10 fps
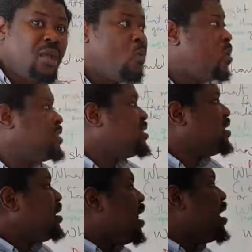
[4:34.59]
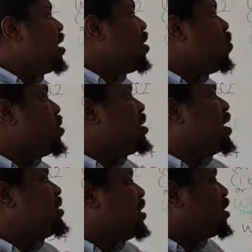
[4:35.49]
What is the likelihood
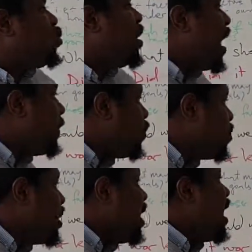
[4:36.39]
that this will happen?